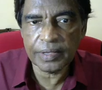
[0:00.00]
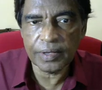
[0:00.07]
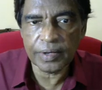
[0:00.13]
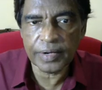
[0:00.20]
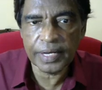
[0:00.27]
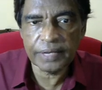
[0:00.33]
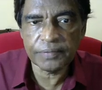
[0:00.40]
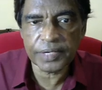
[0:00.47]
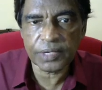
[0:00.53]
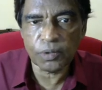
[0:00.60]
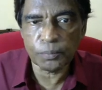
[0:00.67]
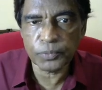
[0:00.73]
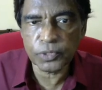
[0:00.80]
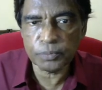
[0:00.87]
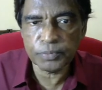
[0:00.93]
Right? We
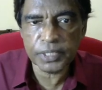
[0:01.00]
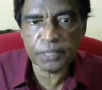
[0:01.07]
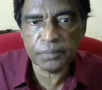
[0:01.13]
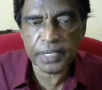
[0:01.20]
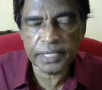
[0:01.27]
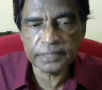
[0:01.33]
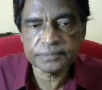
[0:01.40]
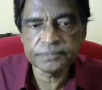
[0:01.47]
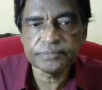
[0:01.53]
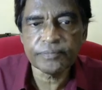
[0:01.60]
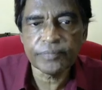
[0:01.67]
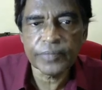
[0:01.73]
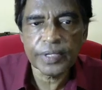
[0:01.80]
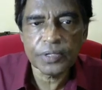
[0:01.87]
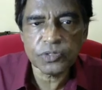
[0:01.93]
compute BMI.
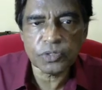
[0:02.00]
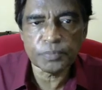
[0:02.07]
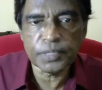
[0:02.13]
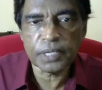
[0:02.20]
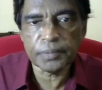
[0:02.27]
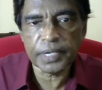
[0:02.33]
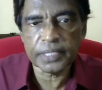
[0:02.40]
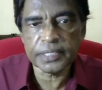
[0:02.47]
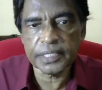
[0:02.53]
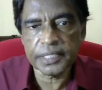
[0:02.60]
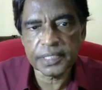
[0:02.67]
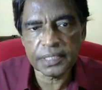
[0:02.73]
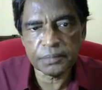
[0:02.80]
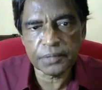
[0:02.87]
So BMI 30,